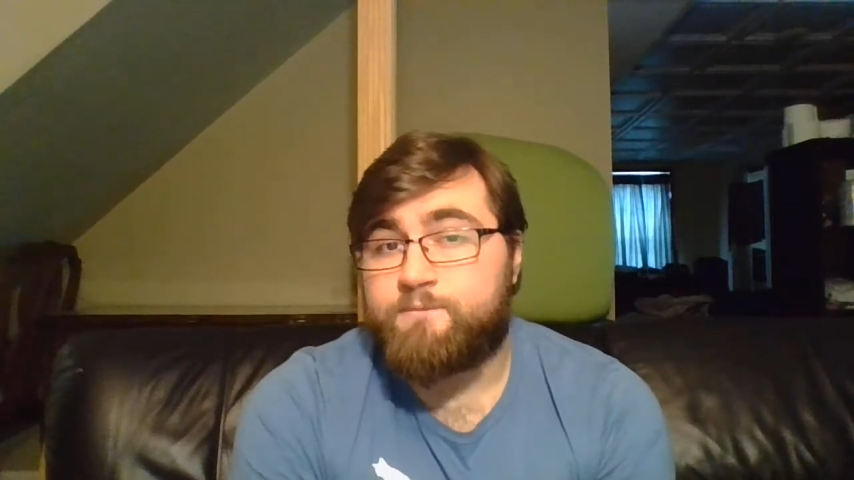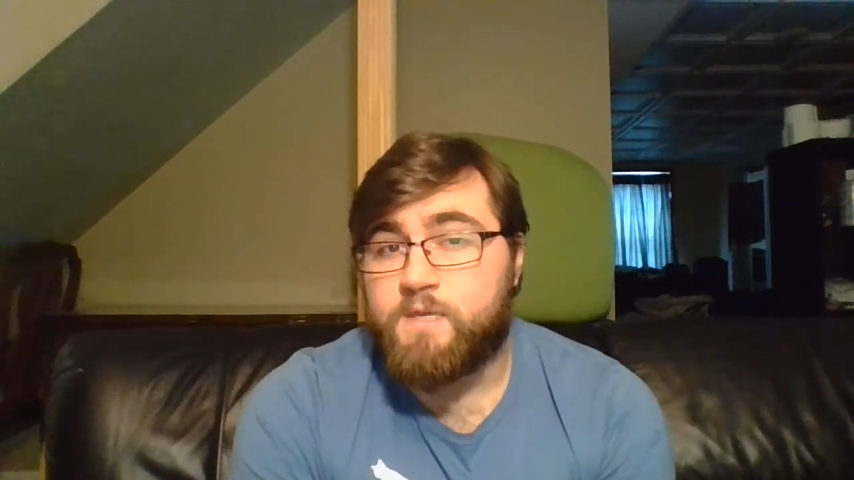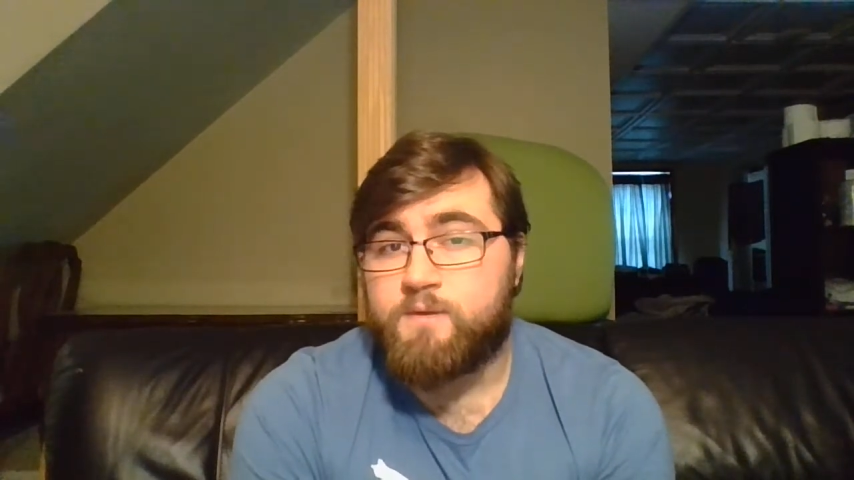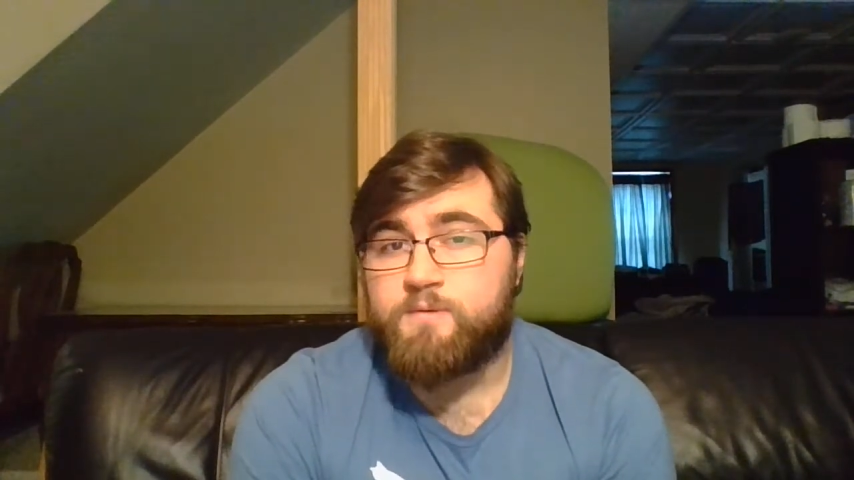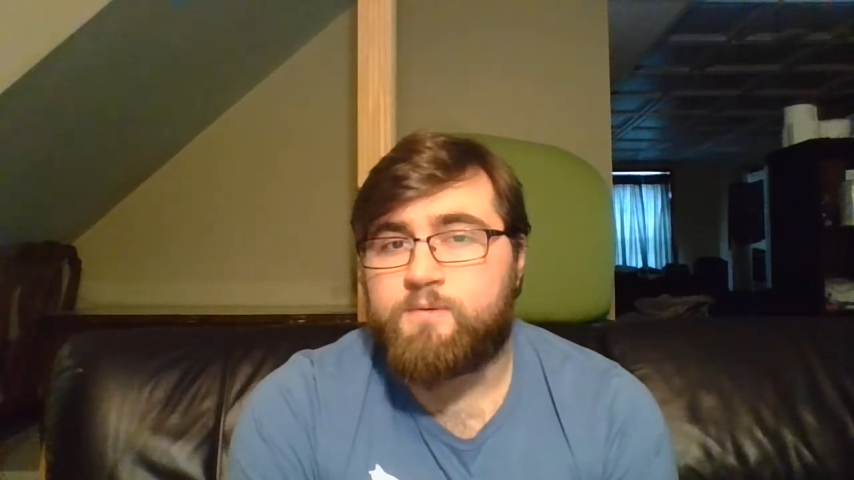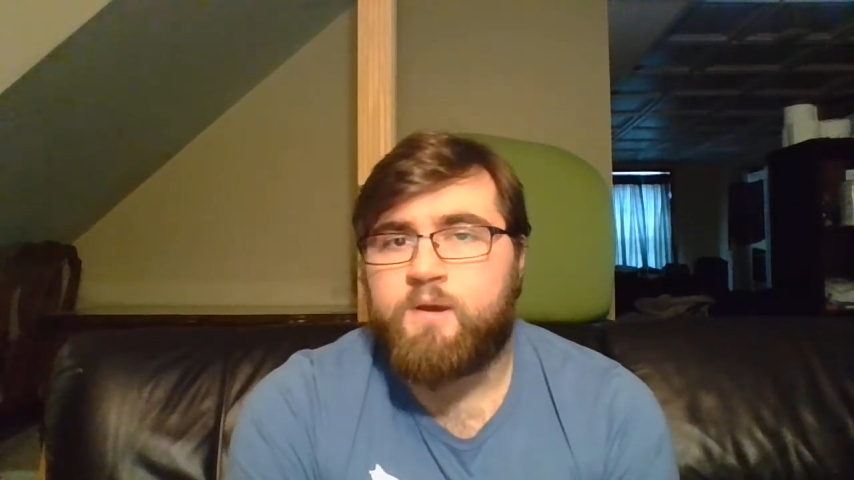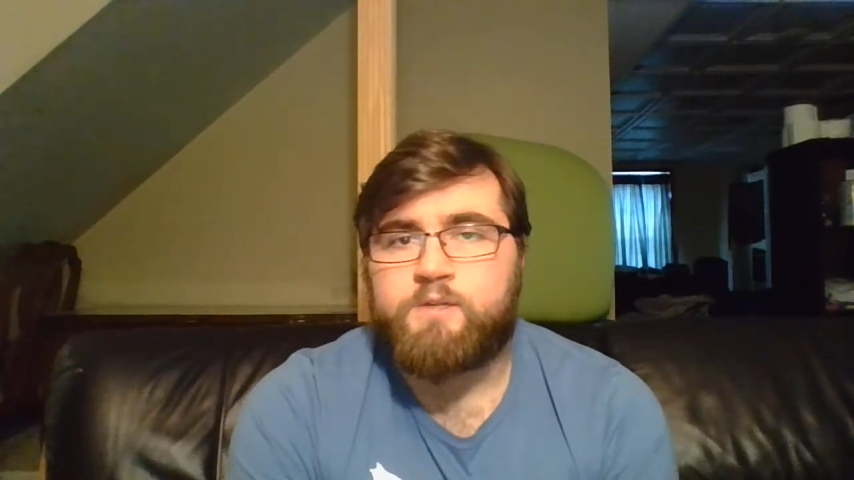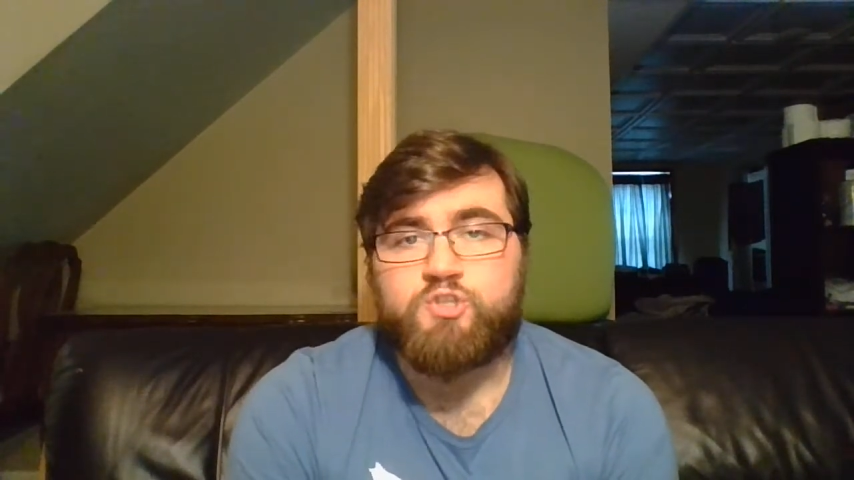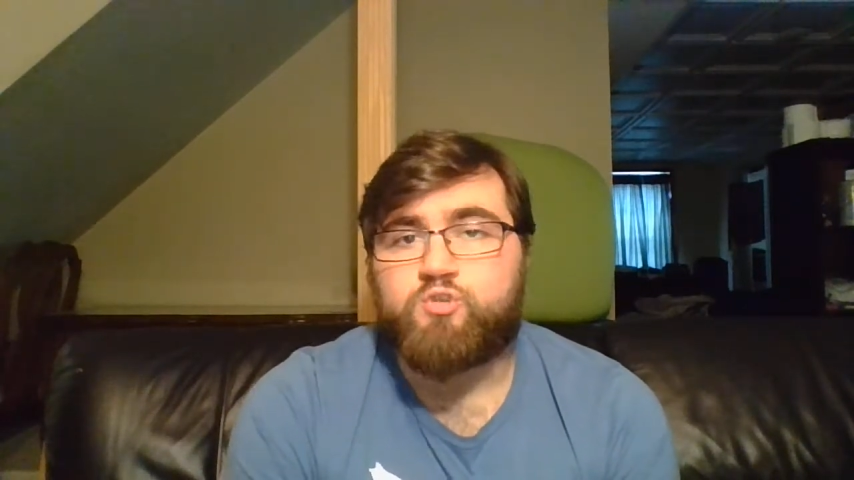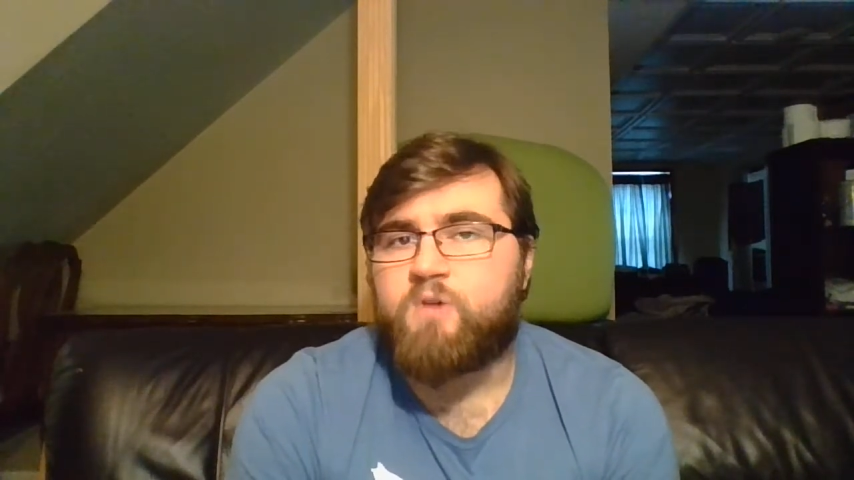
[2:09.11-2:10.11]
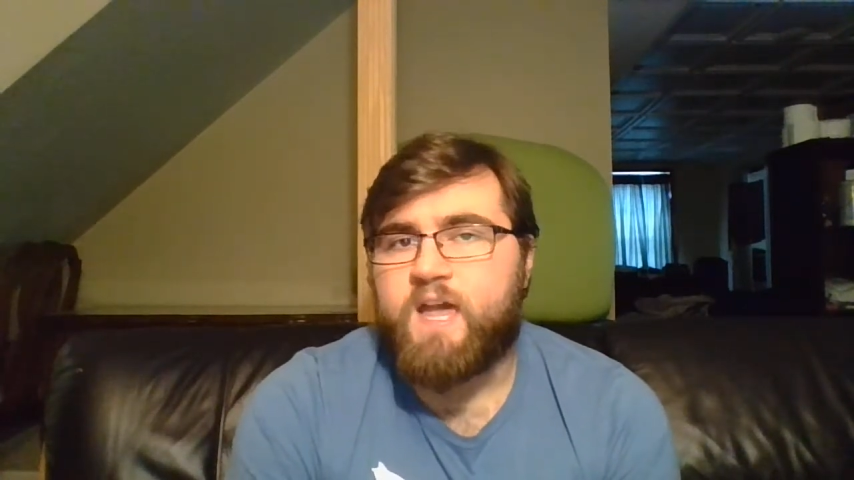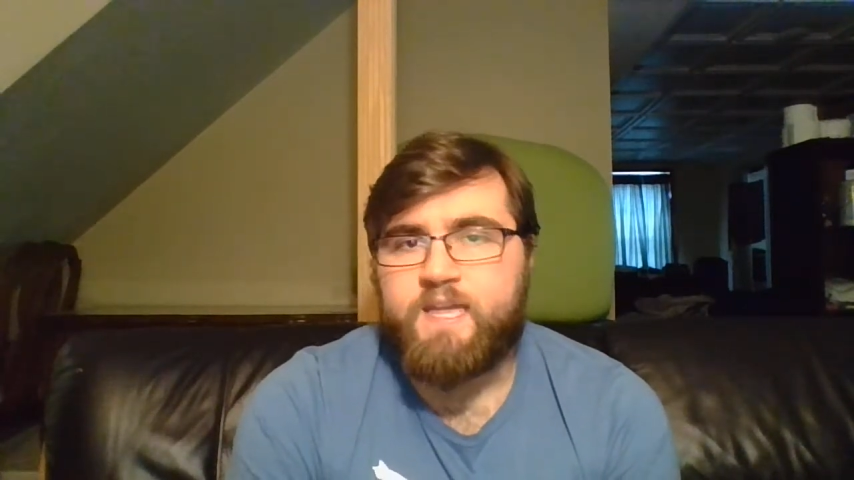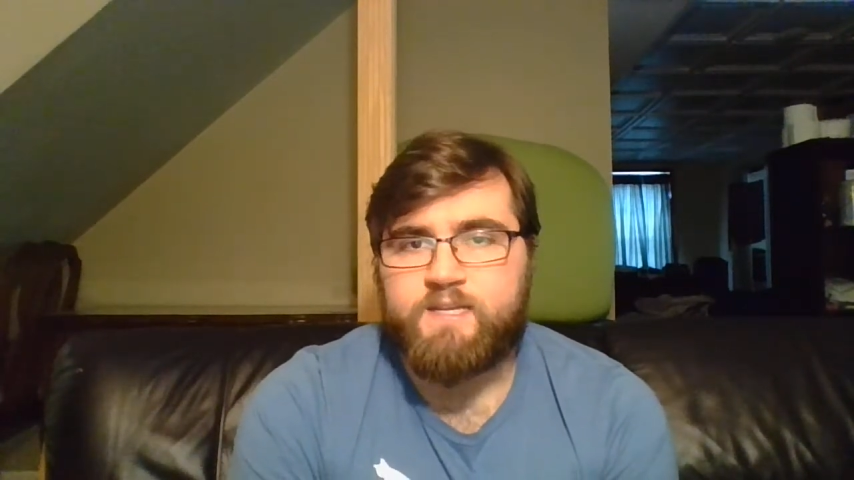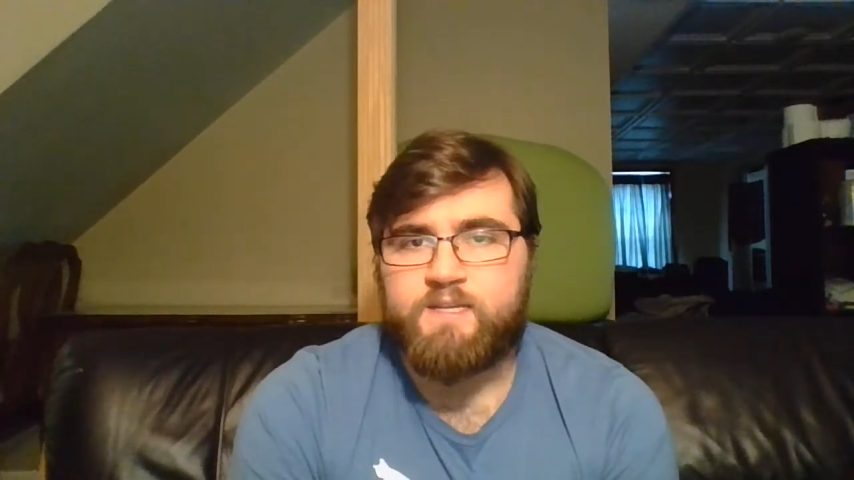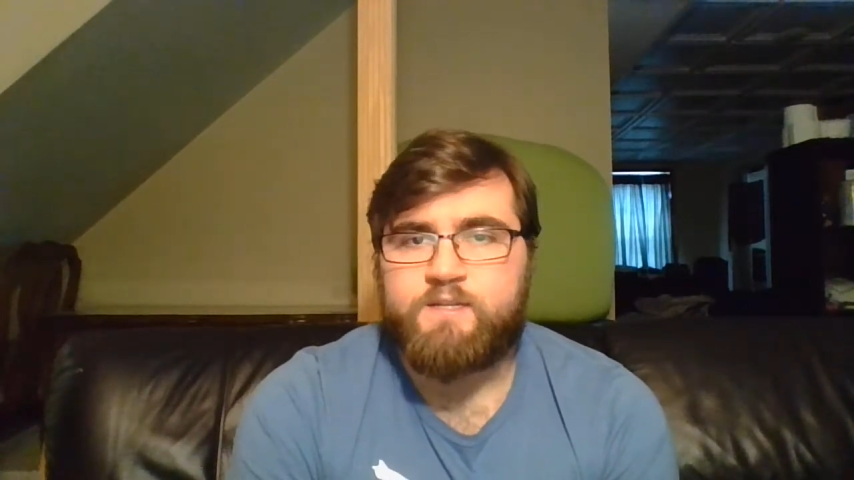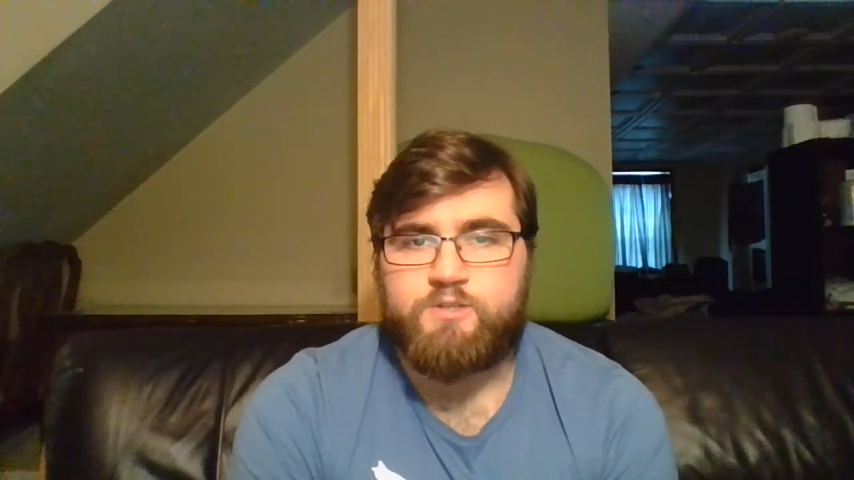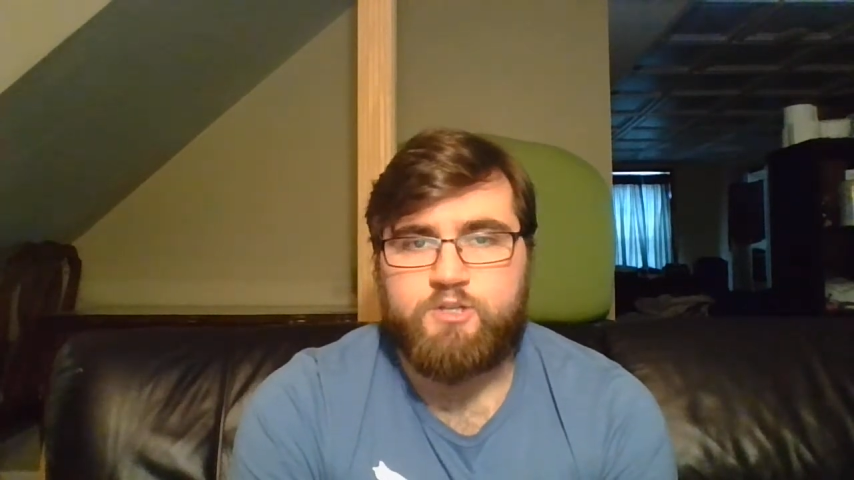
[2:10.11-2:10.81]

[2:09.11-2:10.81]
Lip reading: View trying